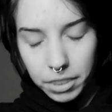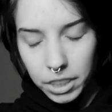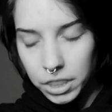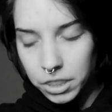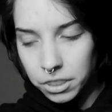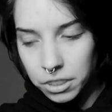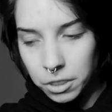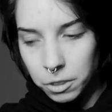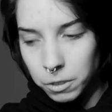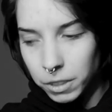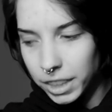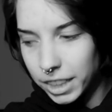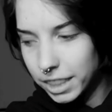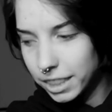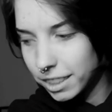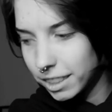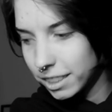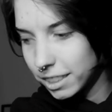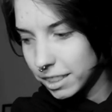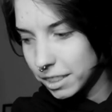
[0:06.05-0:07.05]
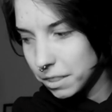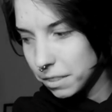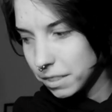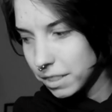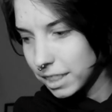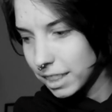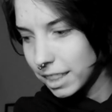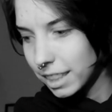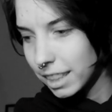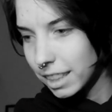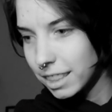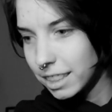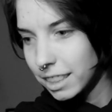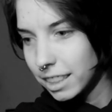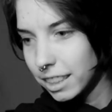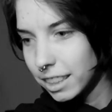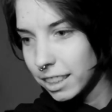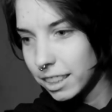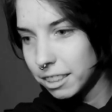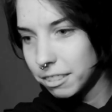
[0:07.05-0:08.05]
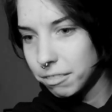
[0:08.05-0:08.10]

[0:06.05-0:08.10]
don't know why I thought this was a good idea.